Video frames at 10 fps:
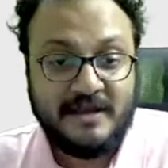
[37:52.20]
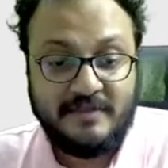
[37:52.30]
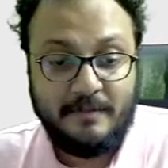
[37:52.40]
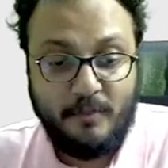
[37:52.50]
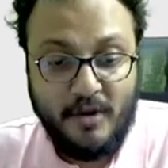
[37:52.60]

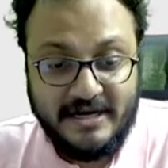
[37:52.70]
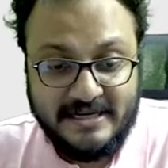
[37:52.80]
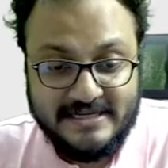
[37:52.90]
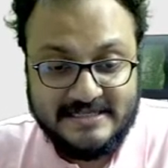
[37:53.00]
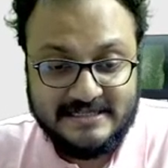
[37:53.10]
the point
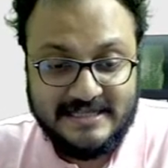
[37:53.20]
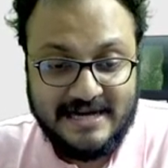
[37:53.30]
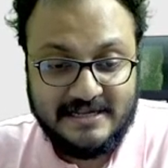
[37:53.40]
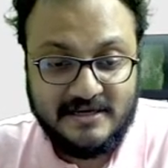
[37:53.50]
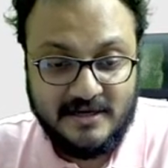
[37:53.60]
is
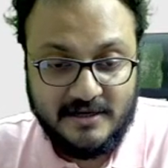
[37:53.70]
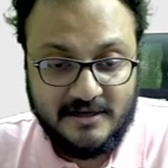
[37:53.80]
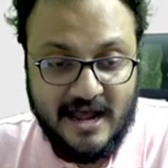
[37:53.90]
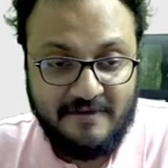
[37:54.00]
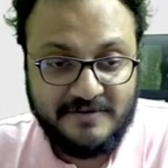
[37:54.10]
that here
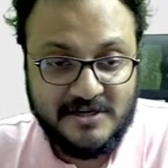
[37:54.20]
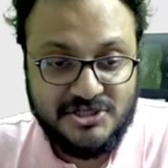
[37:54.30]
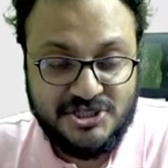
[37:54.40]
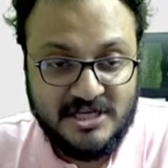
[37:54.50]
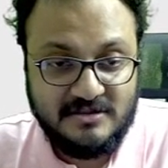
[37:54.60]
after
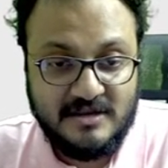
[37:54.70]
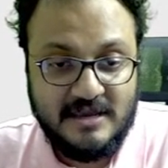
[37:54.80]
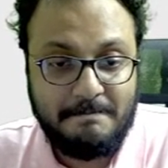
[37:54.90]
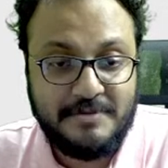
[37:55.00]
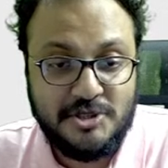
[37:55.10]

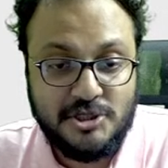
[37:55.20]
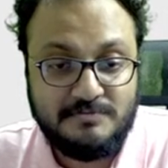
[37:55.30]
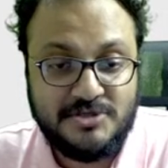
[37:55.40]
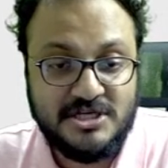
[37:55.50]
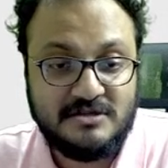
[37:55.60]
g3, bishop
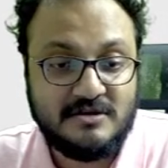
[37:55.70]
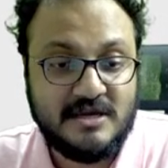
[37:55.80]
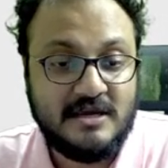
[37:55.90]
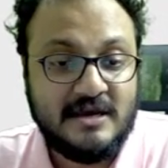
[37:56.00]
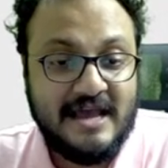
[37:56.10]

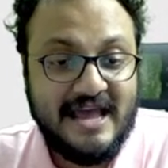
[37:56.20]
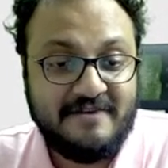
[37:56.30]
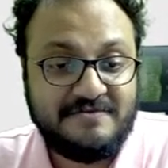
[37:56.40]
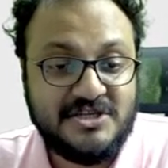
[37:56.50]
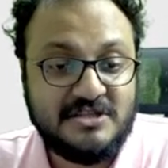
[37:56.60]
g3,
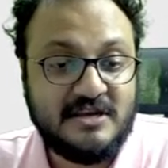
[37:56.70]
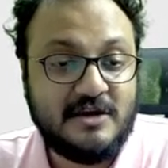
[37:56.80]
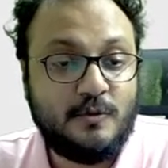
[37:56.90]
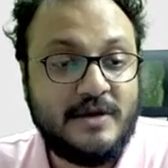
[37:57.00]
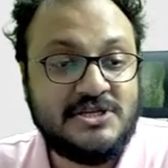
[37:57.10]
fg3
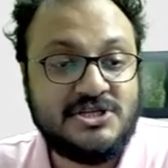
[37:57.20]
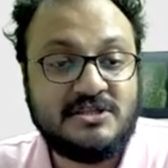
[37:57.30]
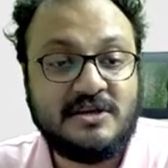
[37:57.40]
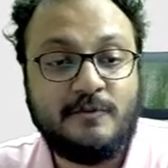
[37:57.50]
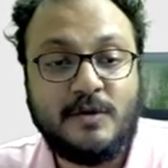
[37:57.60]
queen
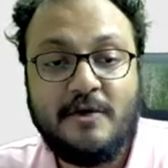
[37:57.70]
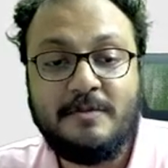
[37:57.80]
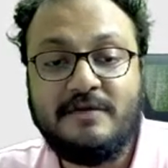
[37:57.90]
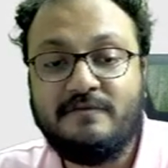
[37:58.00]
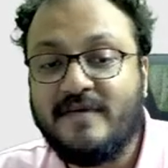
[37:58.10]
g3 would have
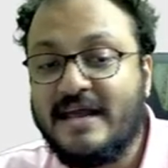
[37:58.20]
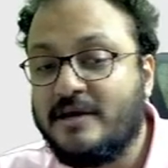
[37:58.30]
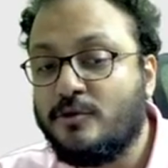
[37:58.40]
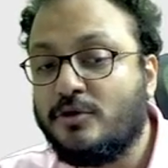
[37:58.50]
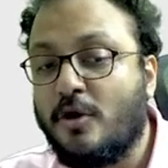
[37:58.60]
been very
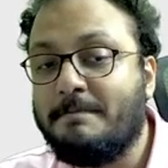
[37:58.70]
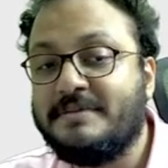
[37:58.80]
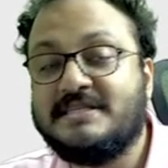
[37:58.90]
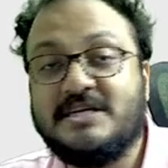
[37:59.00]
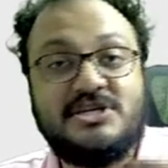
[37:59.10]
good
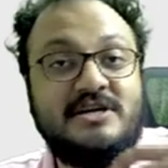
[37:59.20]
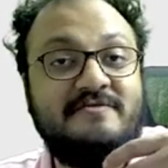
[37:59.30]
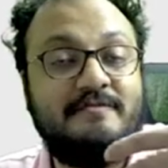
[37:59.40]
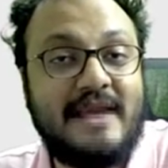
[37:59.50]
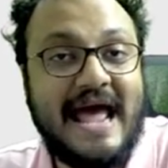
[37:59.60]
compensation if
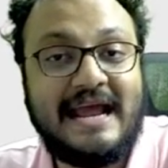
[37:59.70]
black